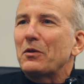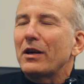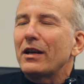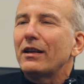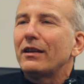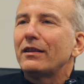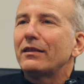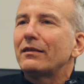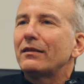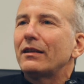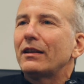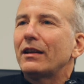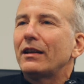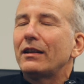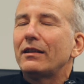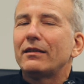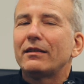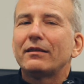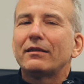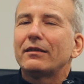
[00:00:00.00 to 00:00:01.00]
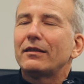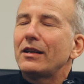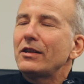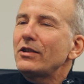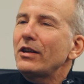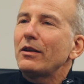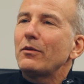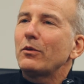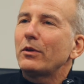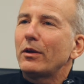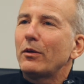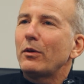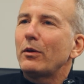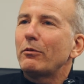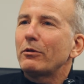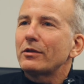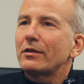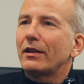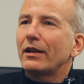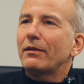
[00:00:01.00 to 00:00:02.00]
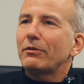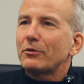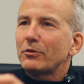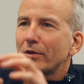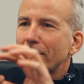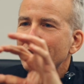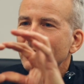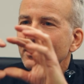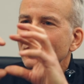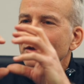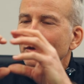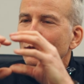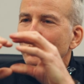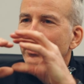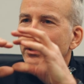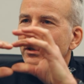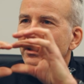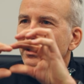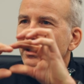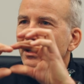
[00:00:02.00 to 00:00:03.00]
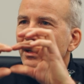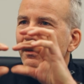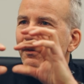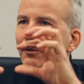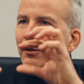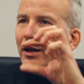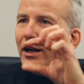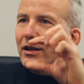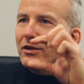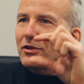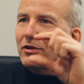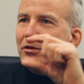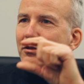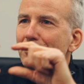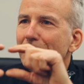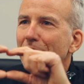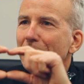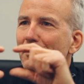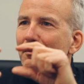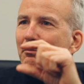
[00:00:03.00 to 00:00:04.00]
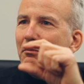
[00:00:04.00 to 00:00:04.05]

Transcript: And and they say that what was left was this really fragile